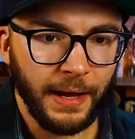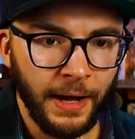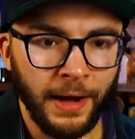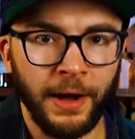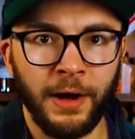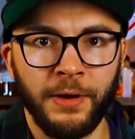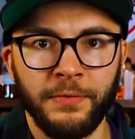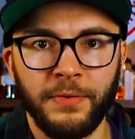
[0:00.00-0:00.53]

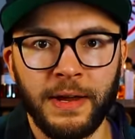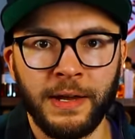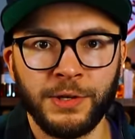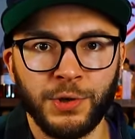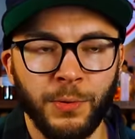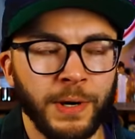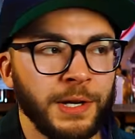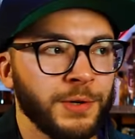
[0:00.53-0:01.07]
of in
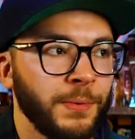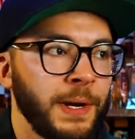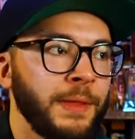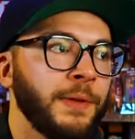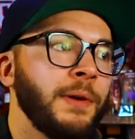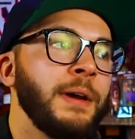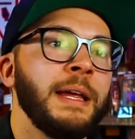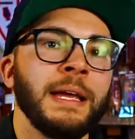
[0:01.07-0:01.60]

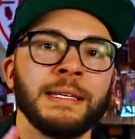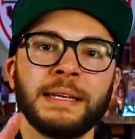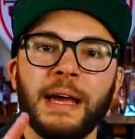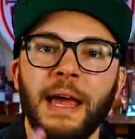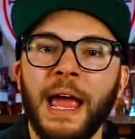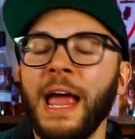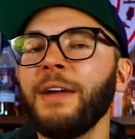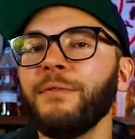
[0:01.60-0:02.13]
2023 is
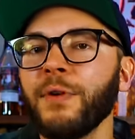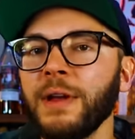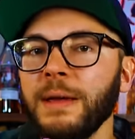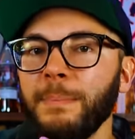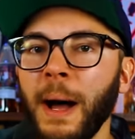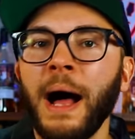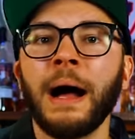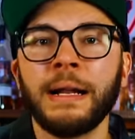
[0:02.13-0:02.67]

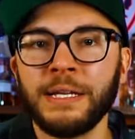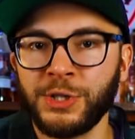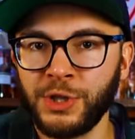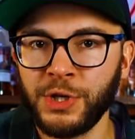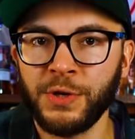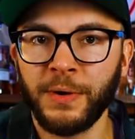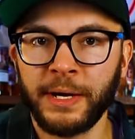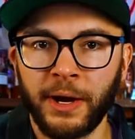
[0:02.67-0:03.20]
everybody's
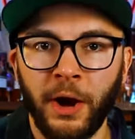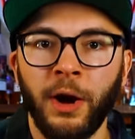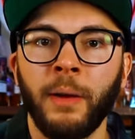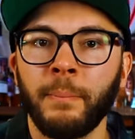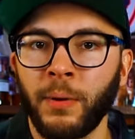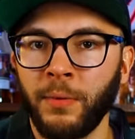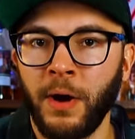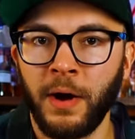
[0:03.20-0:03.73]
doing
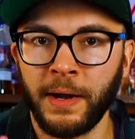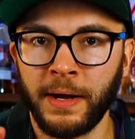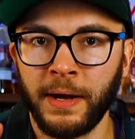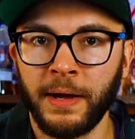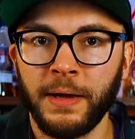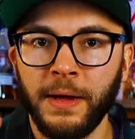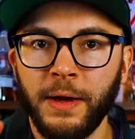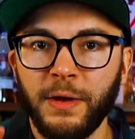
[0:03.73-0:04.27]

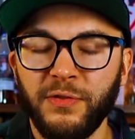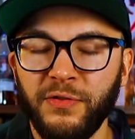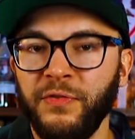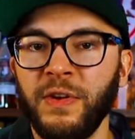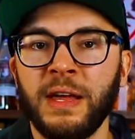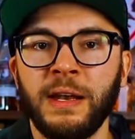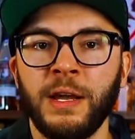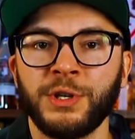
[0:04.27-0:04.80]
Amburana
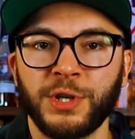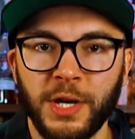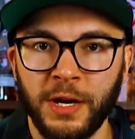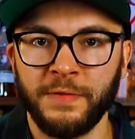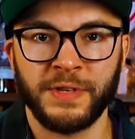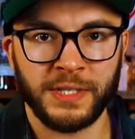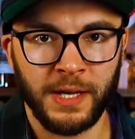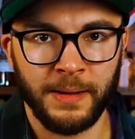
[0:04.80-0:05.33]
finished
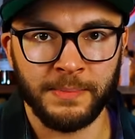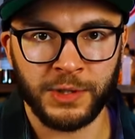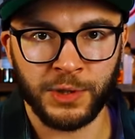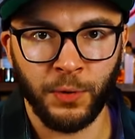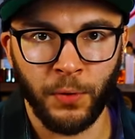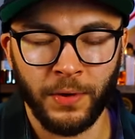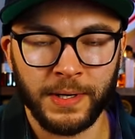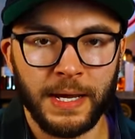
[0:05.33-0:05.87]
of some
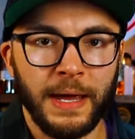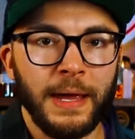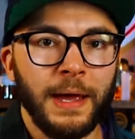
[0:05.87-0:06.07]
sort.